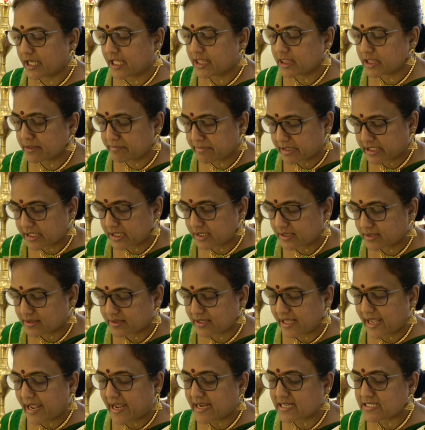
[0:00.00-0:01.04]
in the middle,
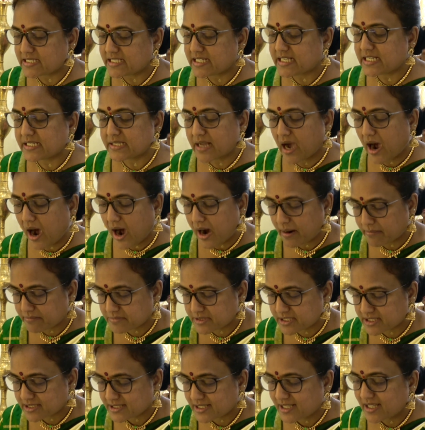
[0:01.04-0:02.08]
the 18-armed,